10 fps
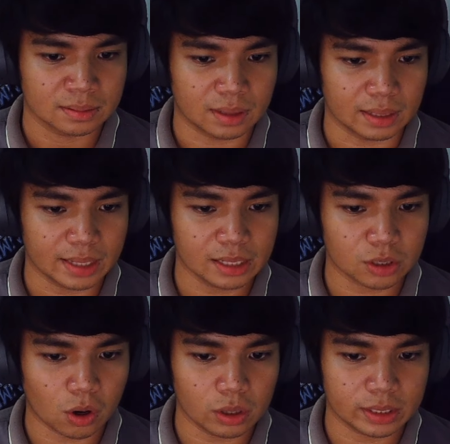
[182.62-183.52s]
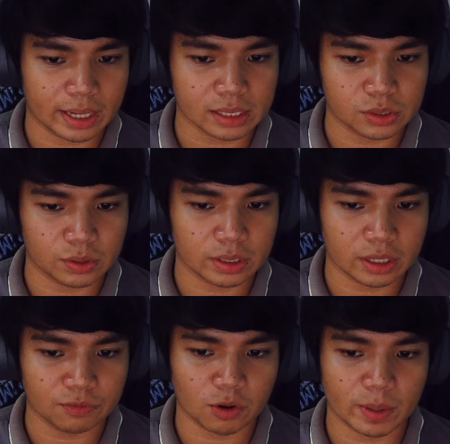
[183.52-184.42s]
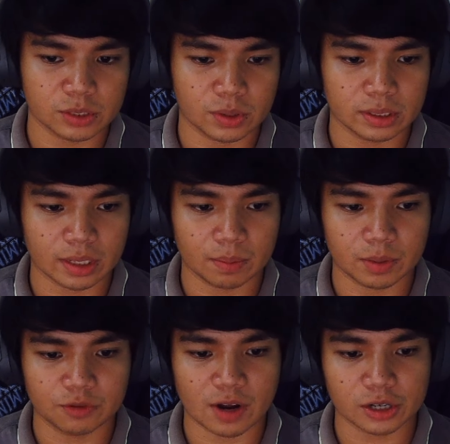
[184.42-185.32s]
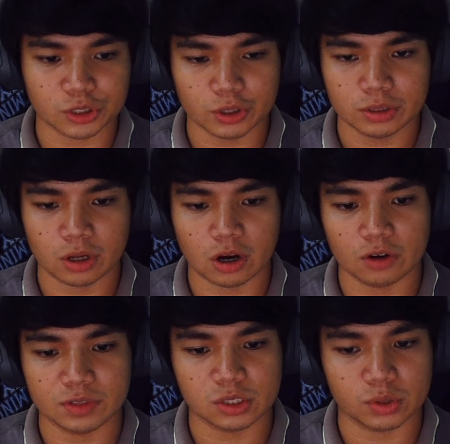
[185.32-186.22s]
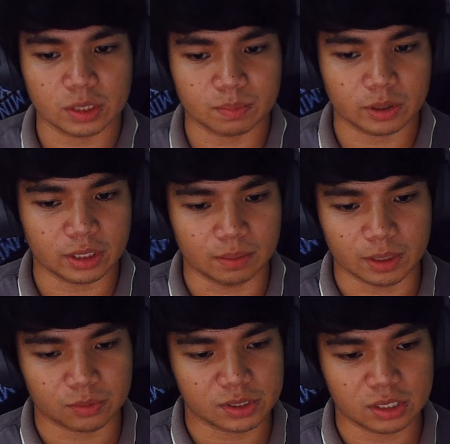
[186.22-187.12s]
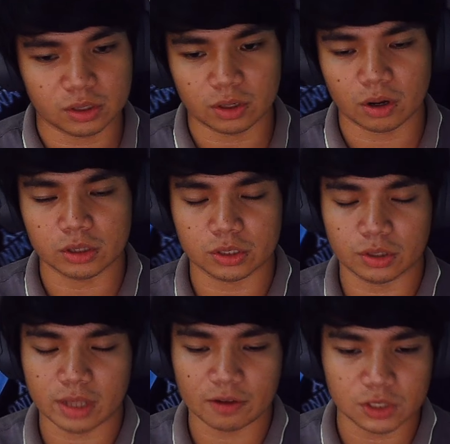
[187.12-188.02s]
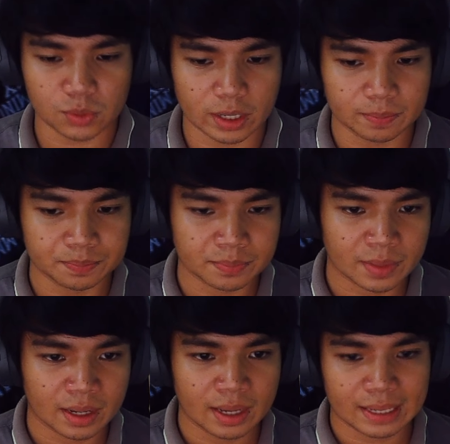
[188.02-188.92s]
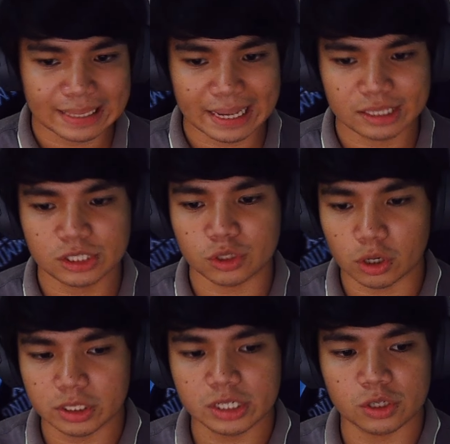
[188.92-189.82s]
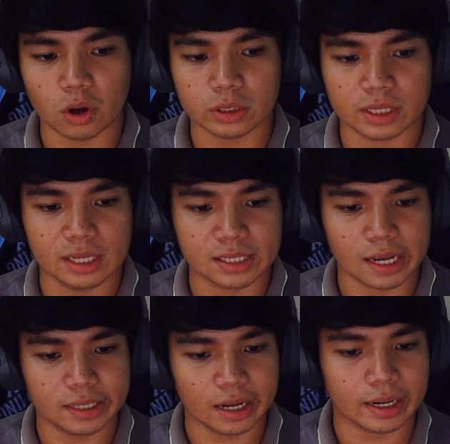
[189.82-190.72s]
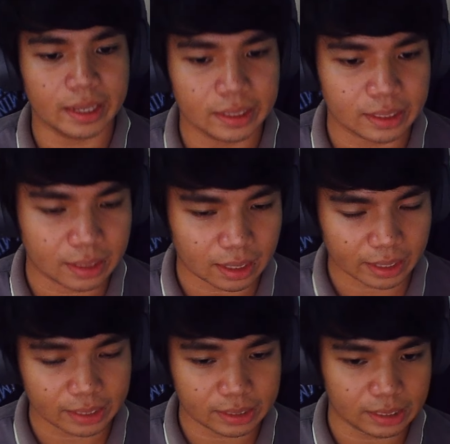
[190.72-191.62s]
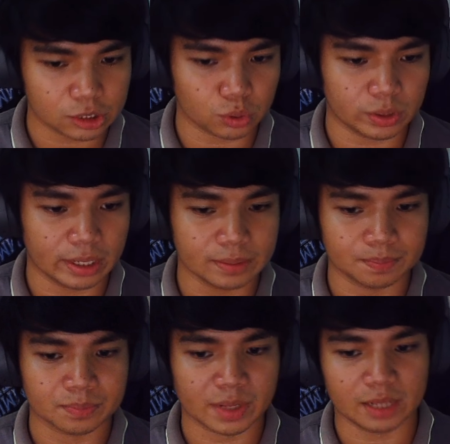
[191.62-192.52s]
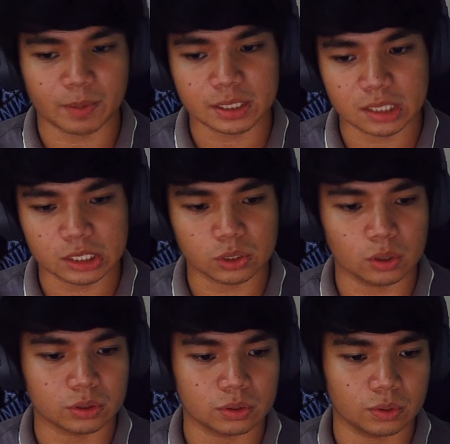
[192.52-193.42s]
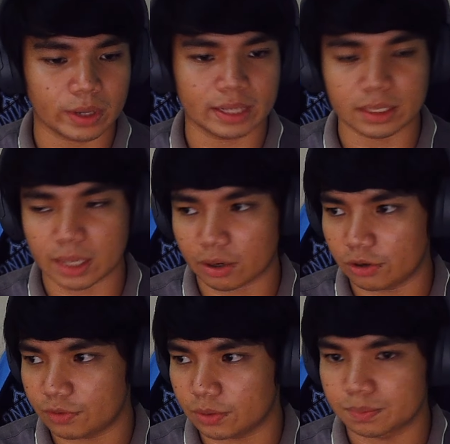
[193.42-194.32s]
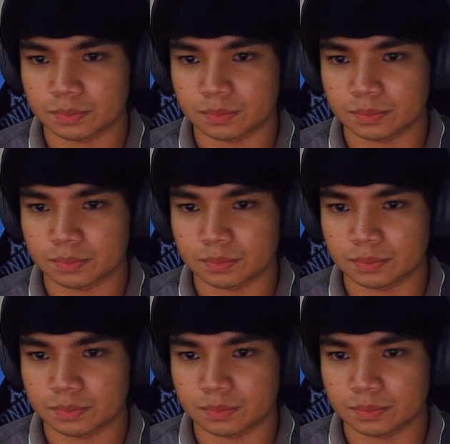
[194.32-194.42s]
Then call the get student info by student number function of the student model, but we still also don't have this one. Then store the result inside the array key student and pass the result to edit record view.